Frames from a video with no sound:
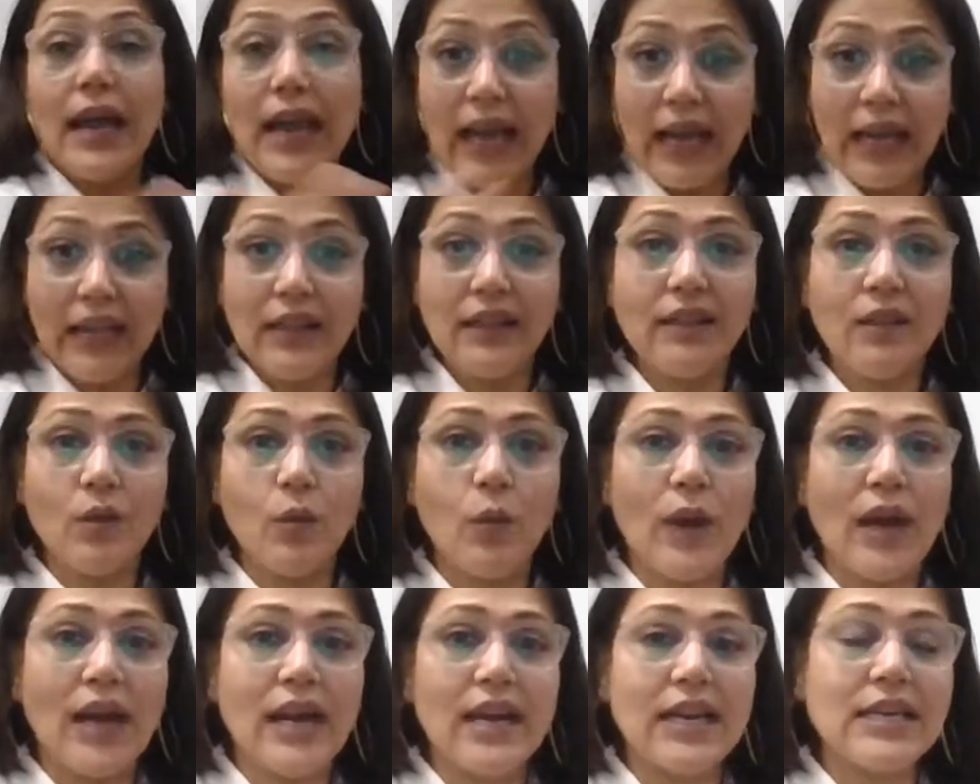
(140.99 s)

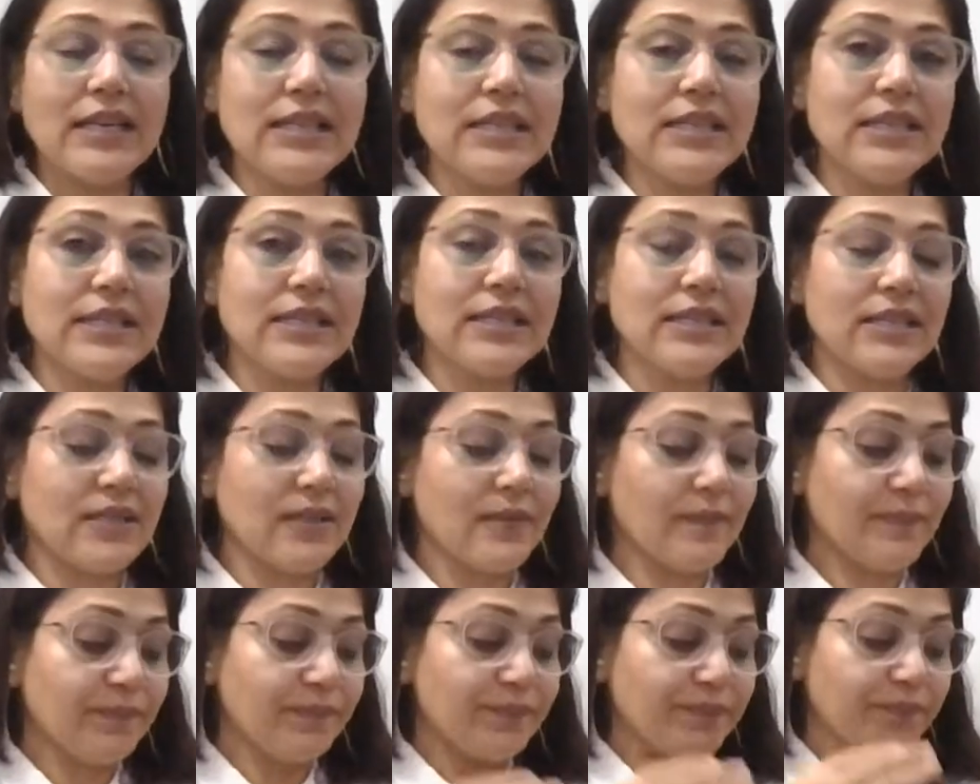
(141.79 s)

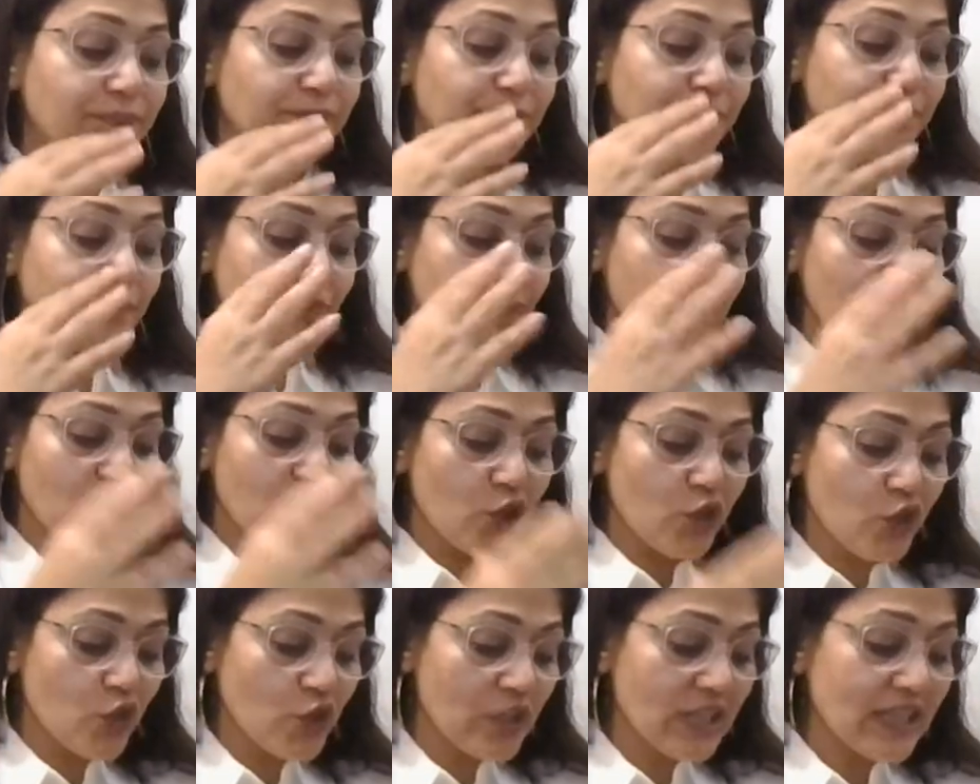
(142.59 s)
health-wise,
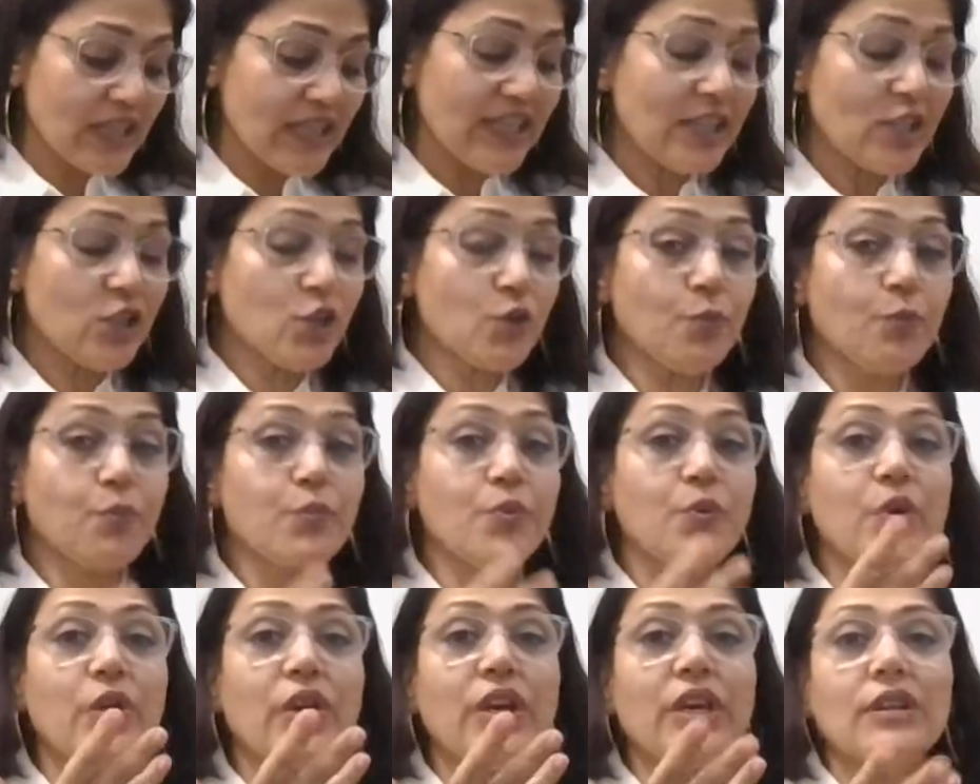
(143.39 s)
you just need to
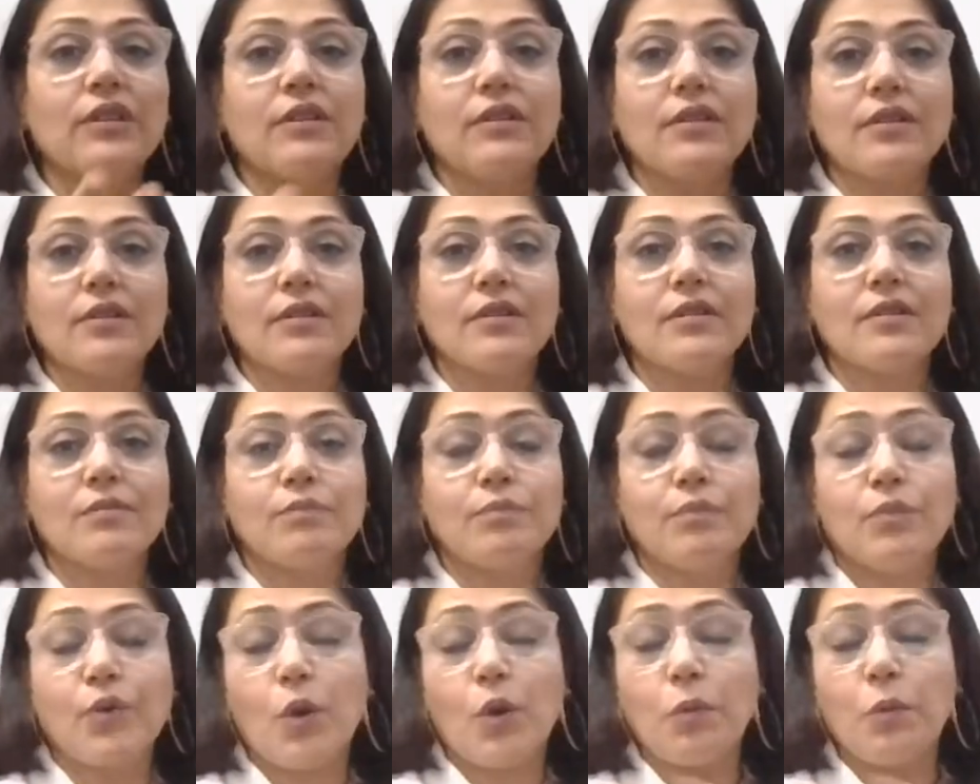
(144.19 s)
breathe.
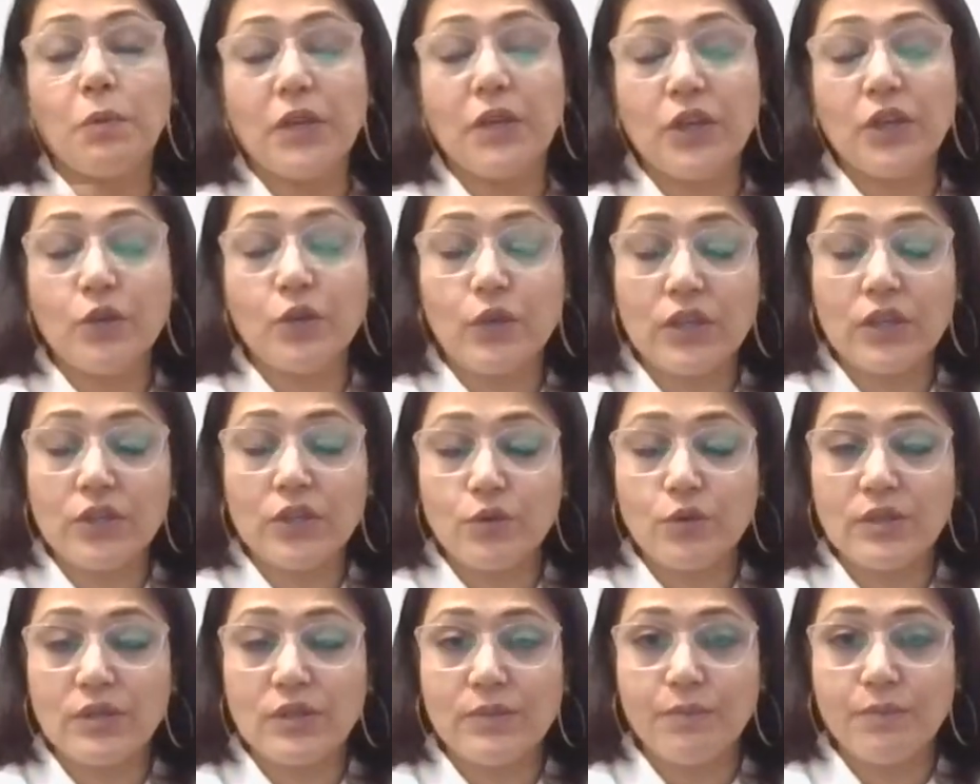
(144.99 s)
Probably you can
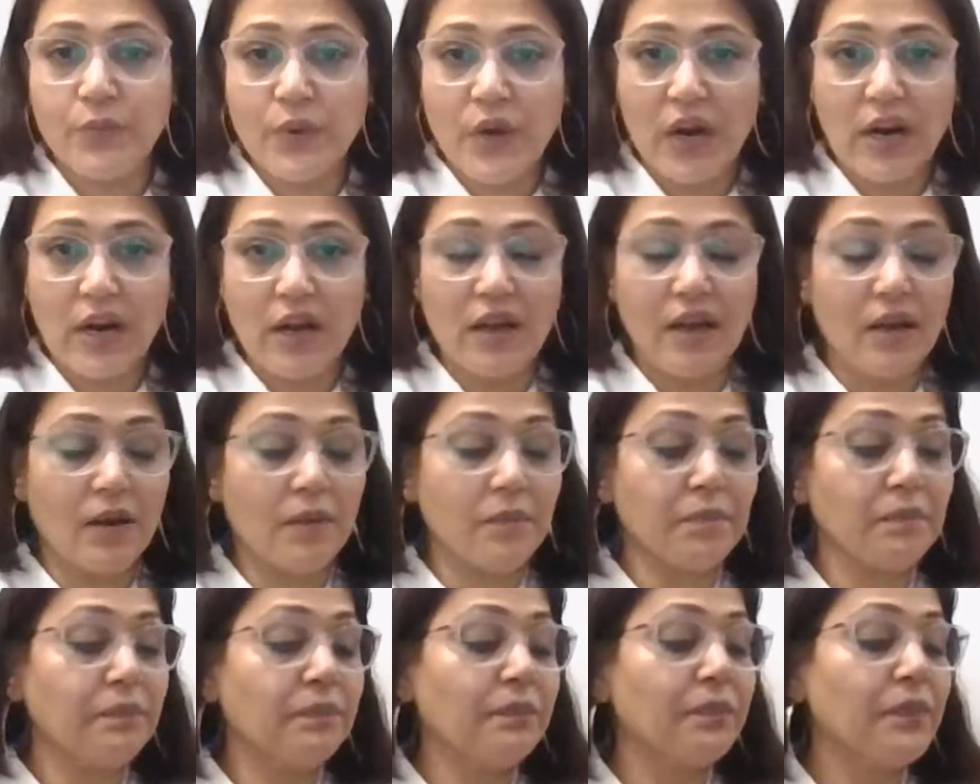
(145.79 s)
do some
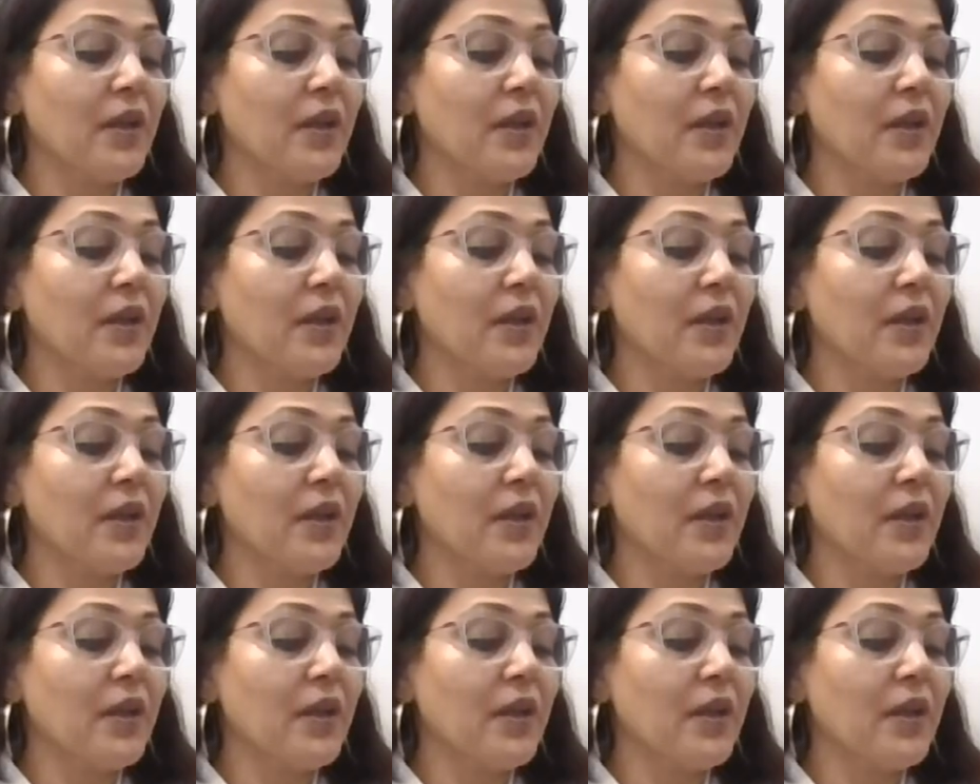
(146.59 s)
pranayama.